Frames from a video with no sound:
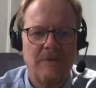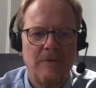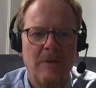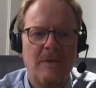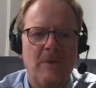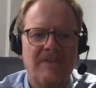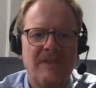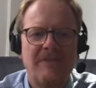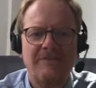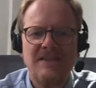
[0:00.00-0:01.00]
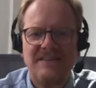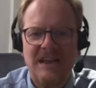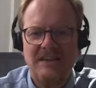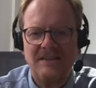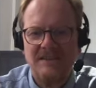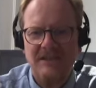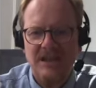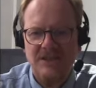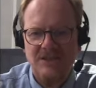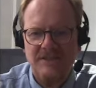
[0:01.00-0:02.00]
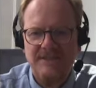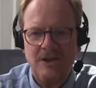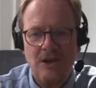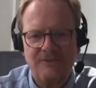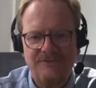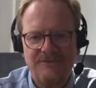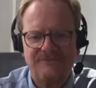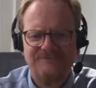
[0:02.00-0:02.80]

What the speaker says: within 3 standard deviations of